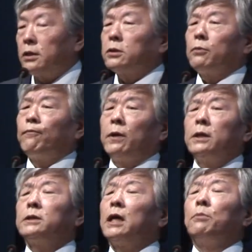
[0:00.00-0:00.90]
This is the
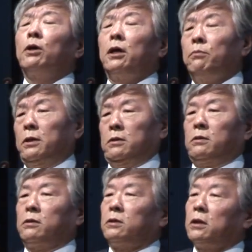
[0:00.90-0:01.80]
first time ever
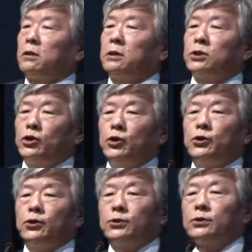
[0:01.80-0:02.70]
that a
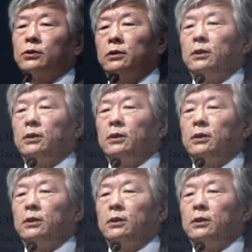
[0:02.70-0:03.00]
serious